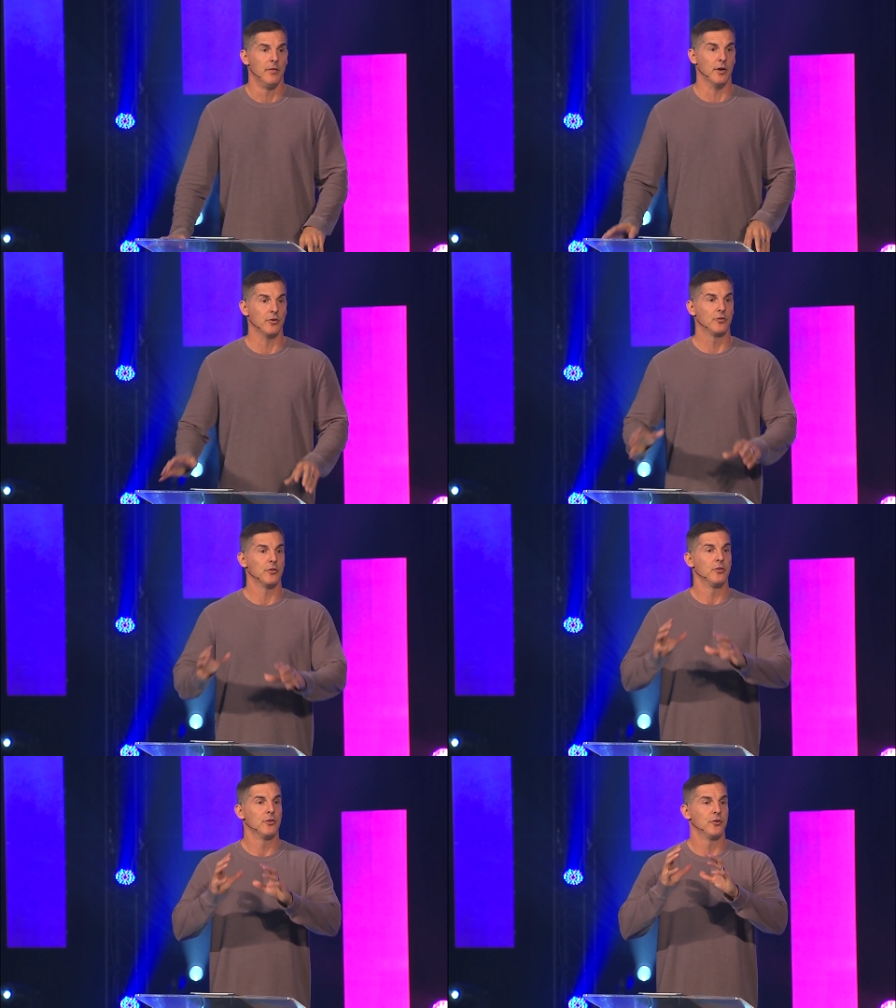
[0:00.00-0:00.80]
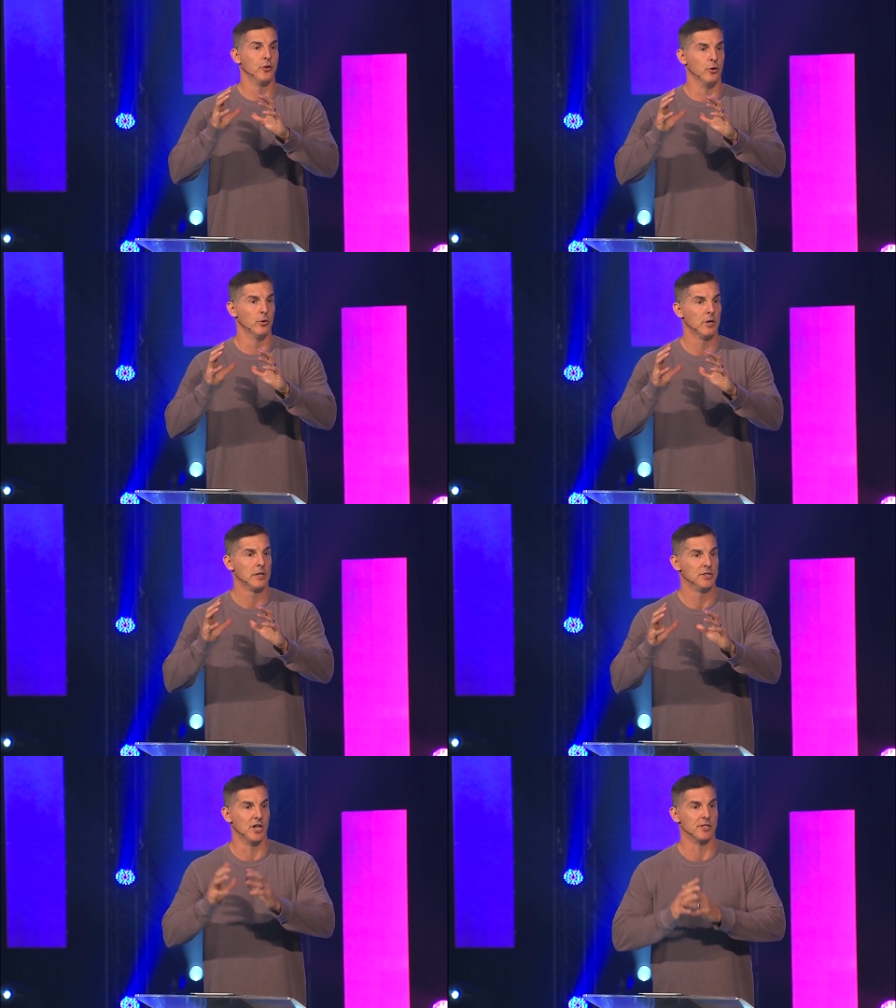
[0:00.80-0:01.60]
There's two
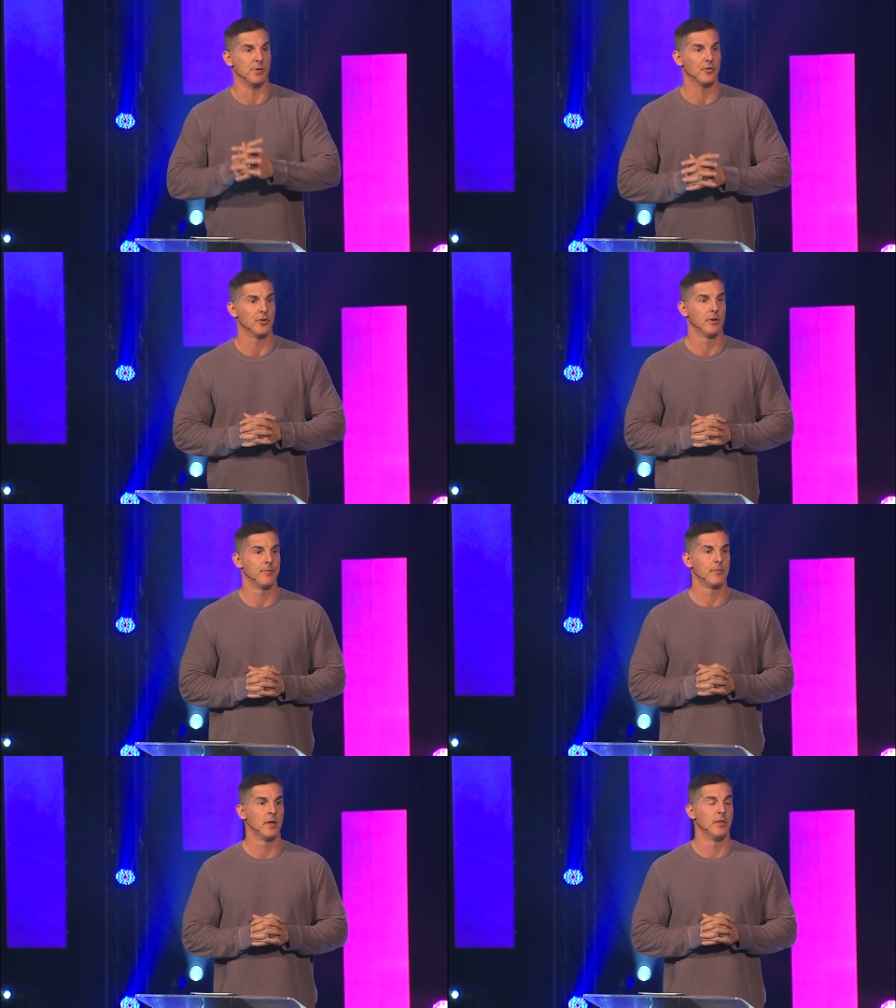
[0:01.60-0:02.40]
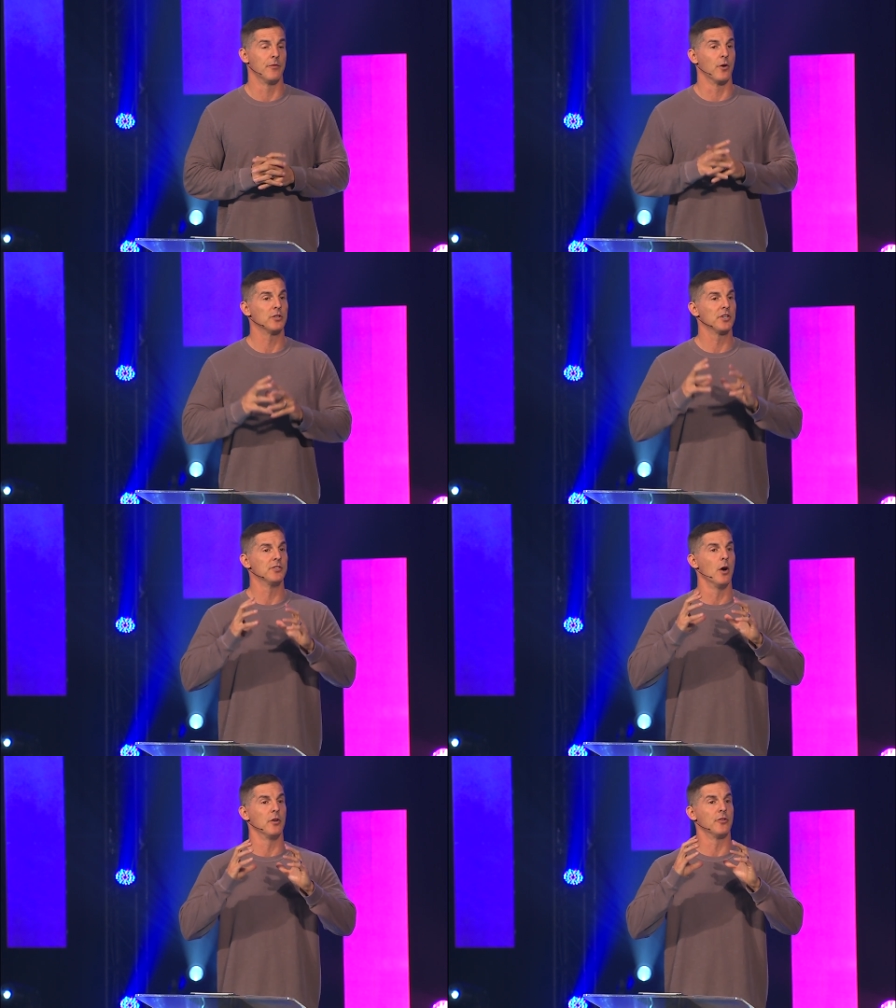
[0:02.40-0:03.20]
judgments. The first
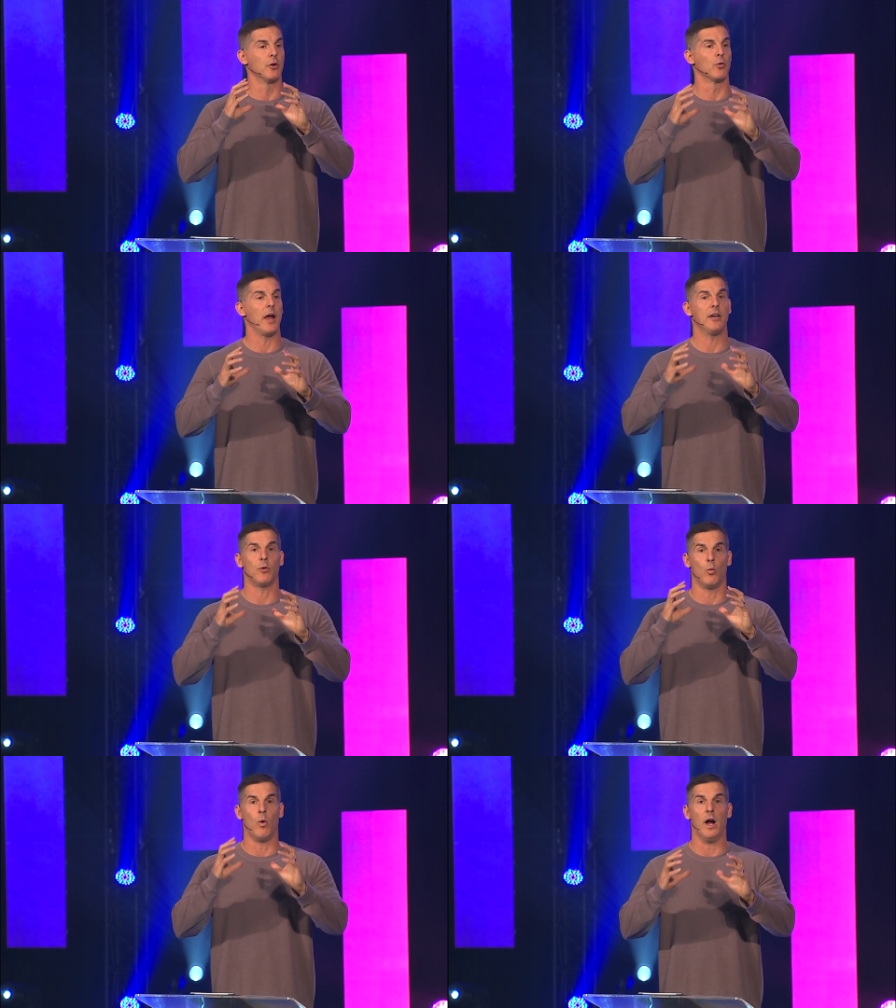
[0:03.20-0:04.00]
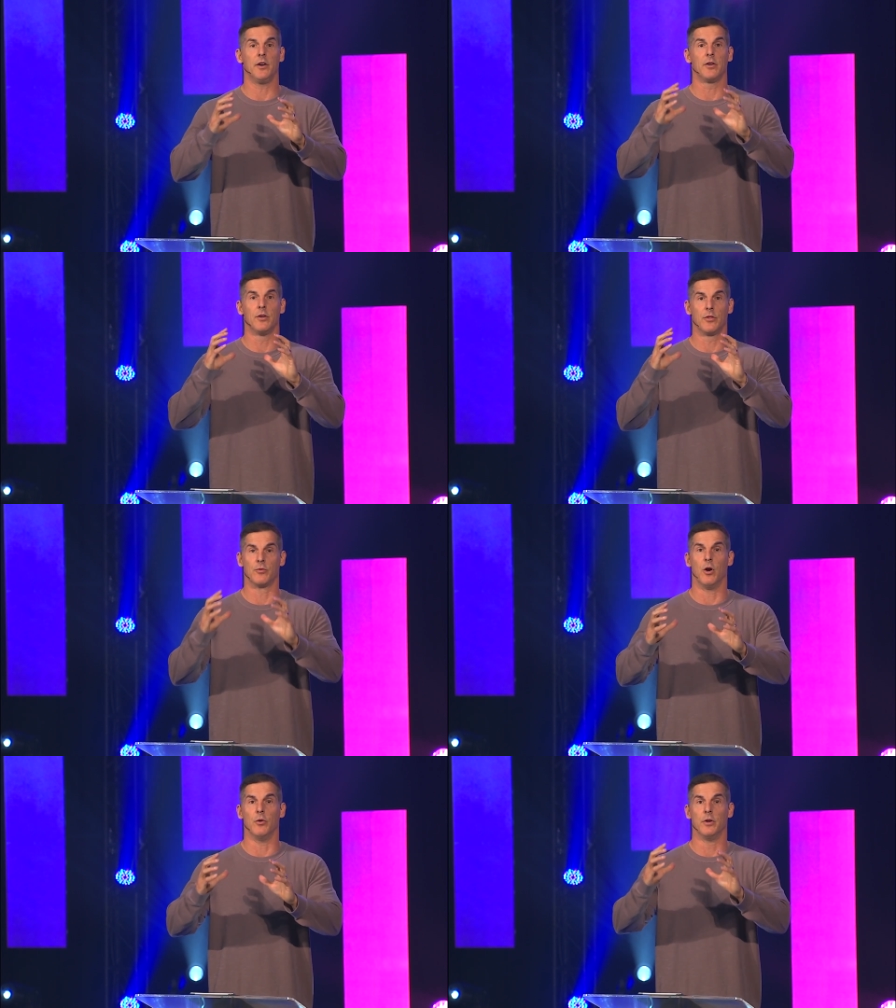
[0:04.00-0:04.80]
is known as the Great White
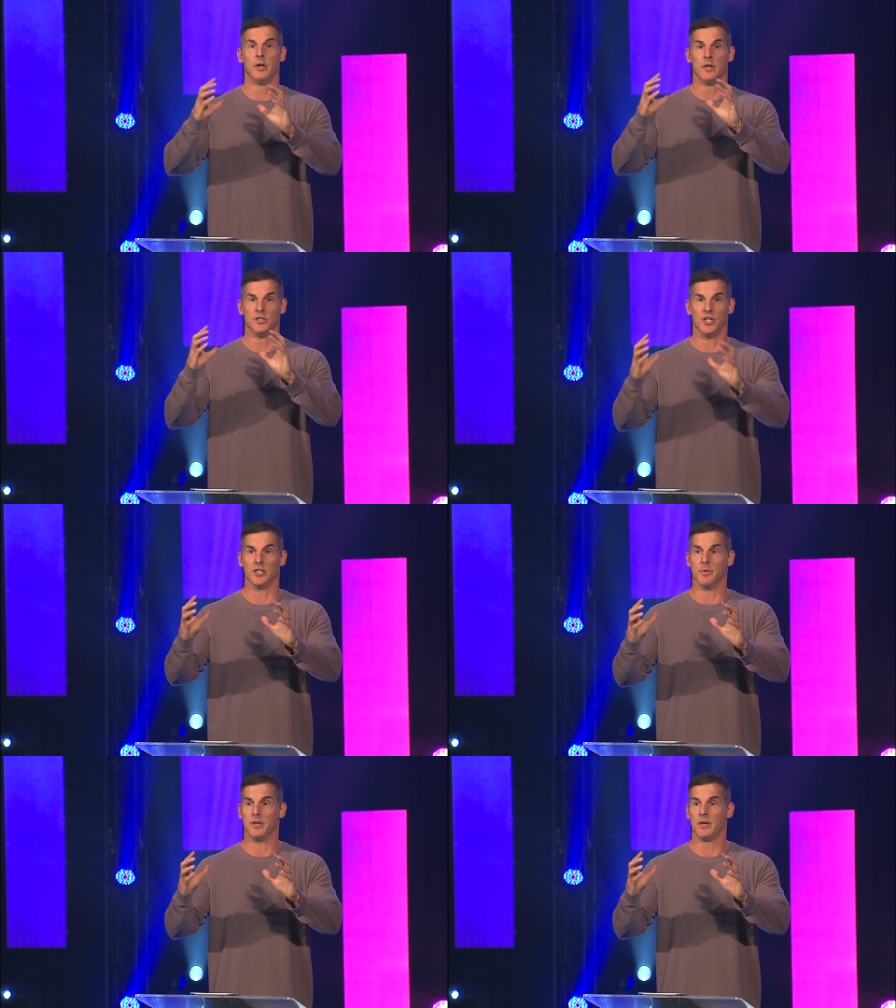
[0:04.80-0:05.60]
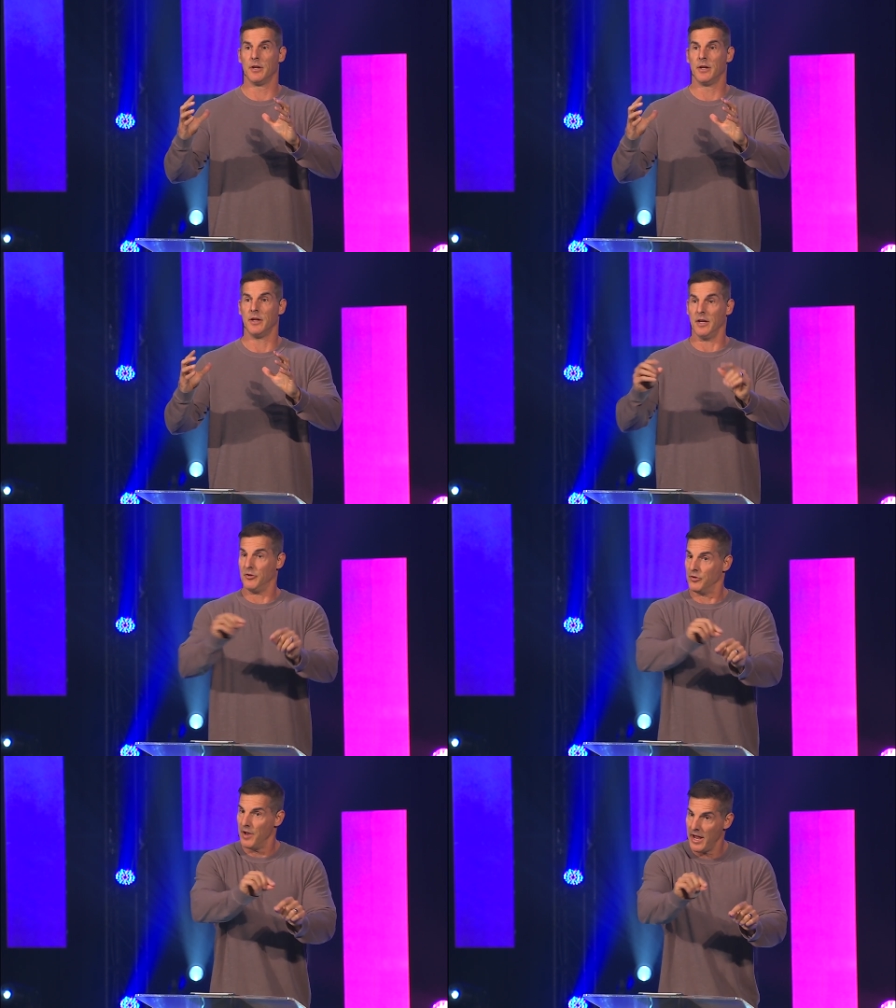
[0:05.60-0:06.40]
Throne Judgment.
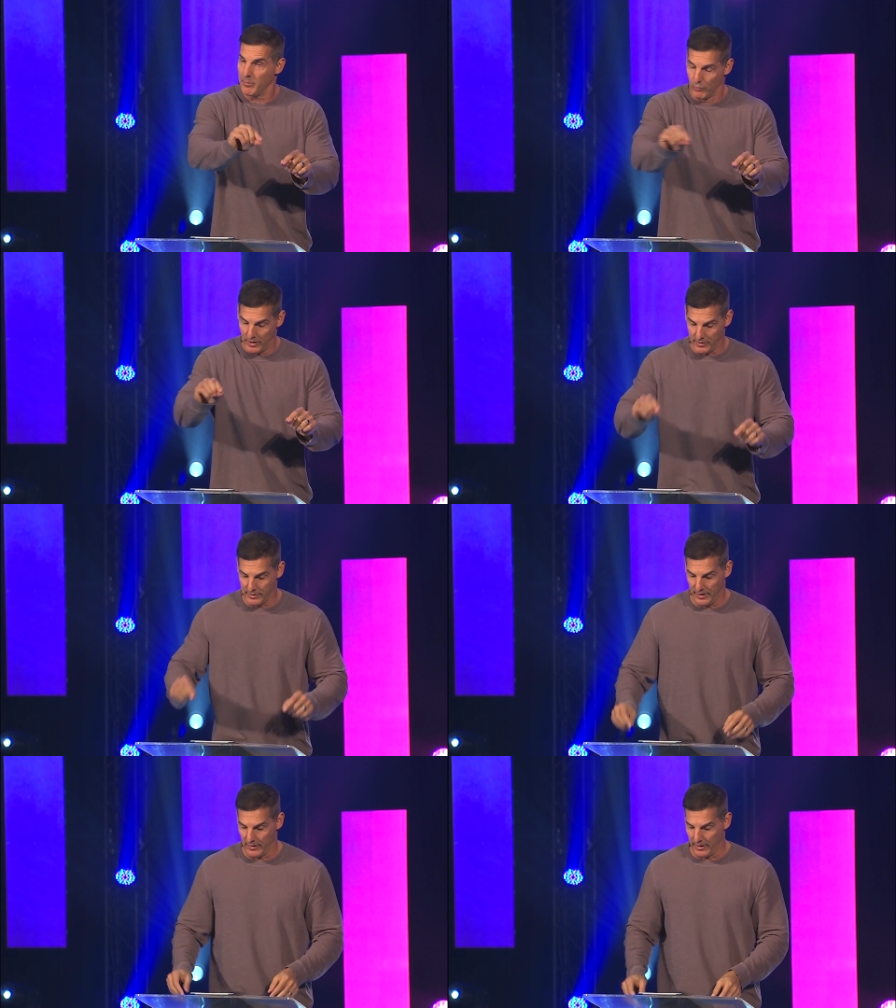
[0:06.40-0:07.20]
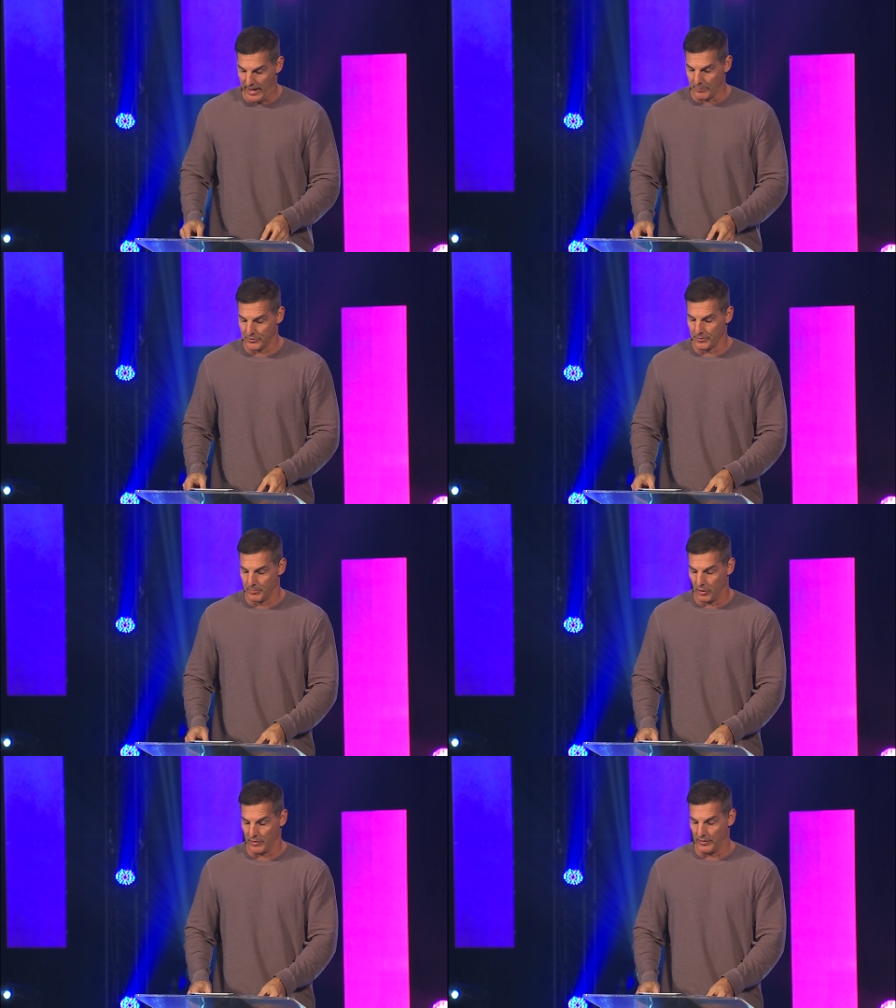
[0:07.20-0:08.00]
Is your name written in the Lamb's
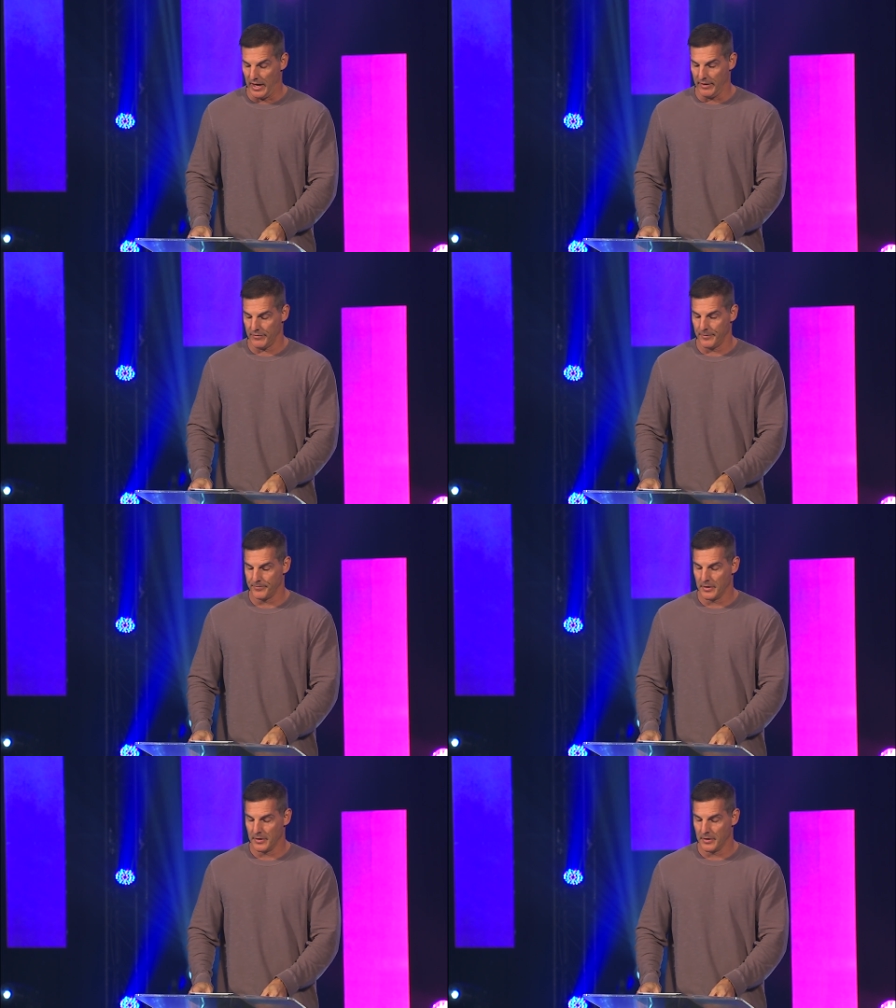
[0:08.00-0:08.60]
Book of Life?